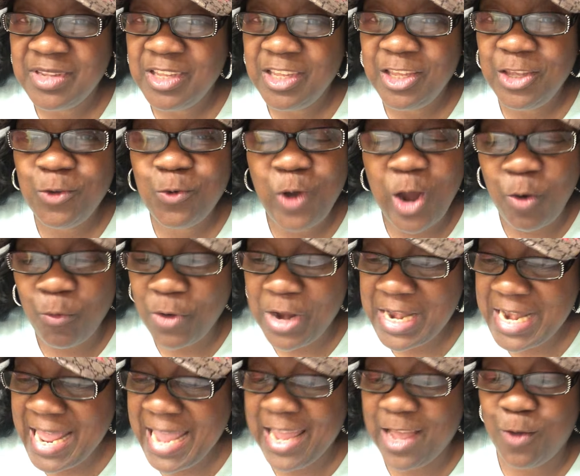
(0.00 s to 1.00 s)
You are
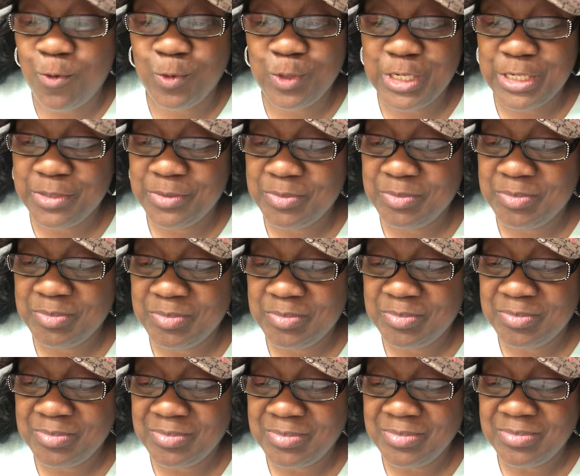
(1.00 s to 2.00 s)
renowned.
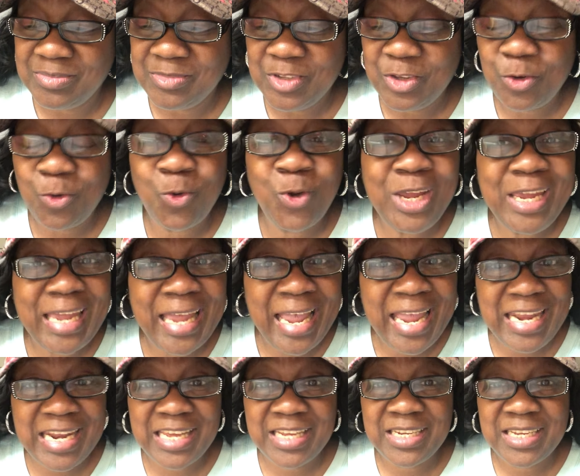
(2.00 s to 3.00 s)

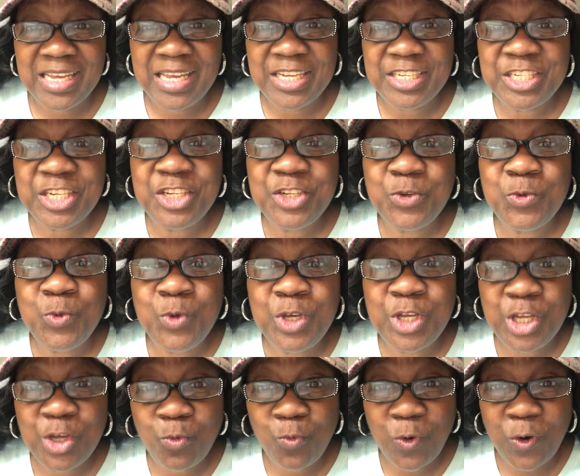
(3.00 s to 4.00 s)
Created to do
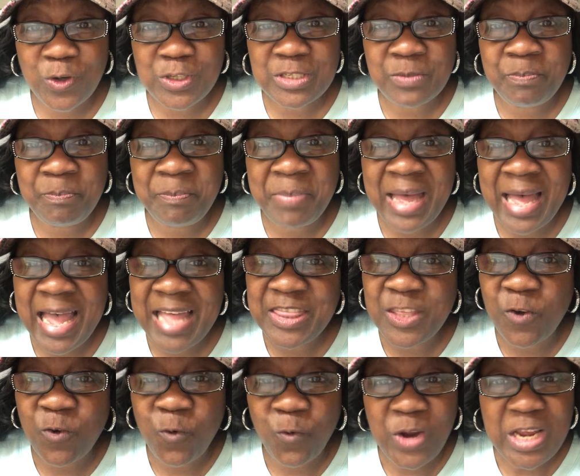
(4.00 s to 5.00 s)
good works by
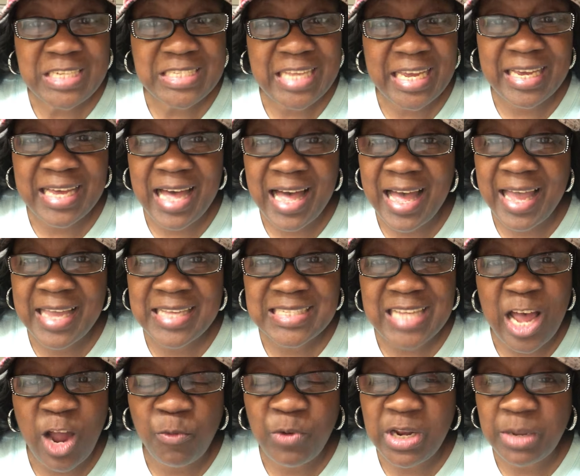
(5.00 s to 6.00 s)
the grace that God has
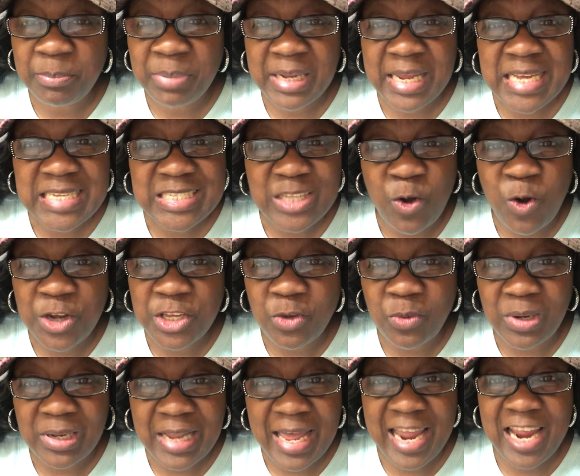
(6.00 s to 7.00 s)
already placed on
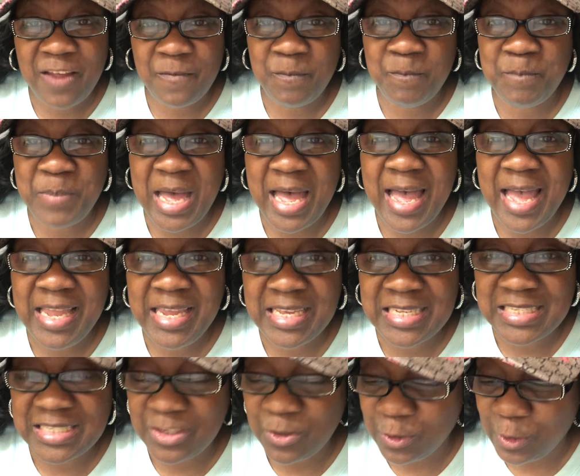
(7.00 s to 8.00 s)
your life, by
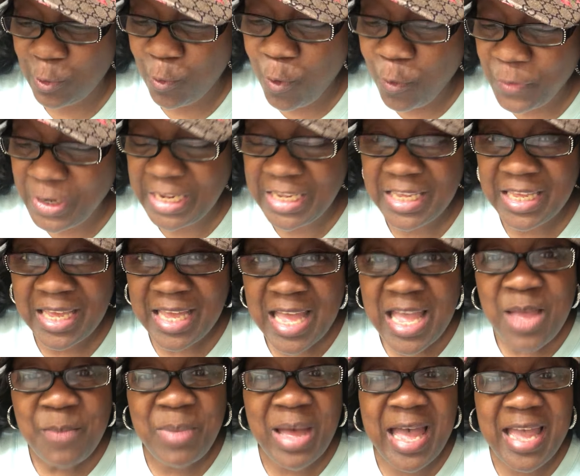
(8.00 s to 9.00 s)
his glory,
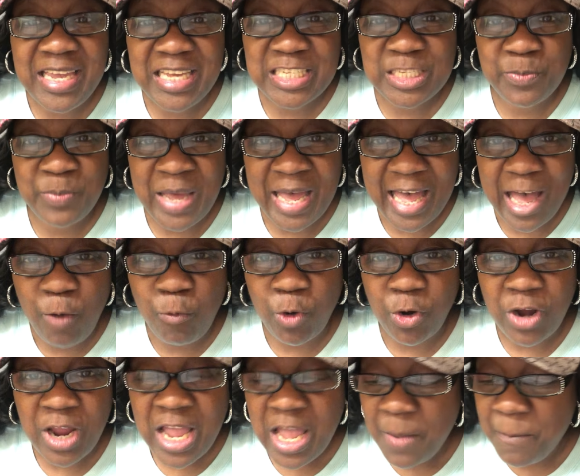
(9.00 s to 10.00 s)
by his
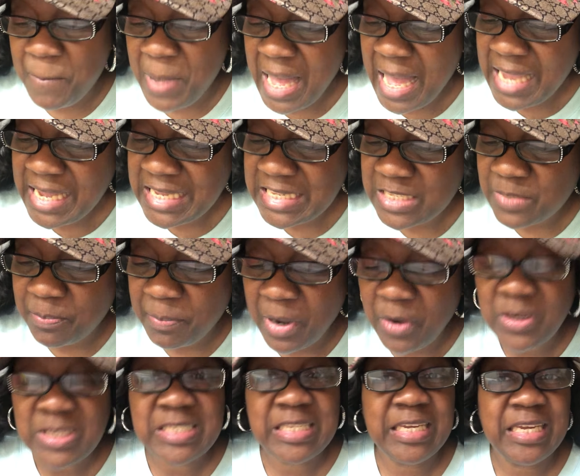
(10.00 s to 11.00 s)
power, by his
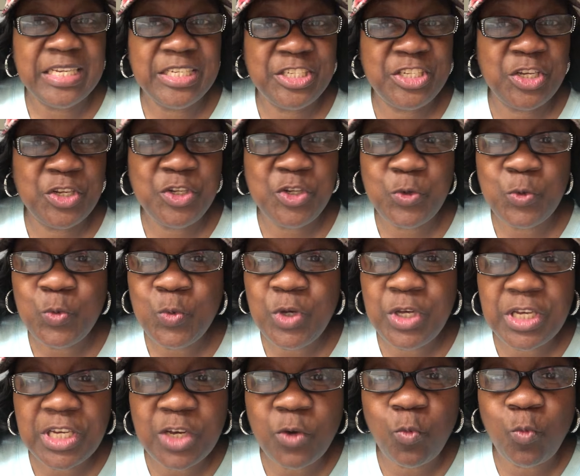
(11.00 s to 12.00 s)
mercy, to do
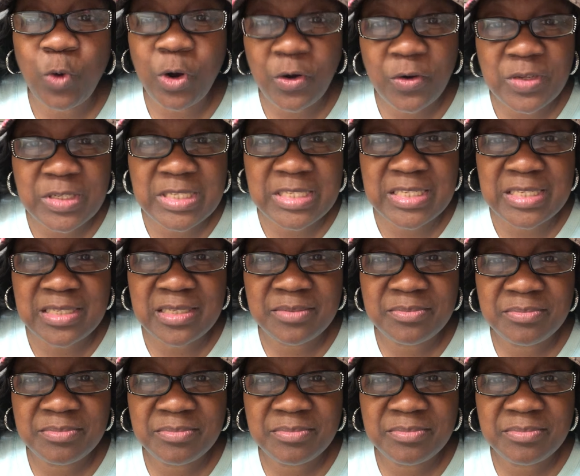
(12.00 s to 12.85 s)
good works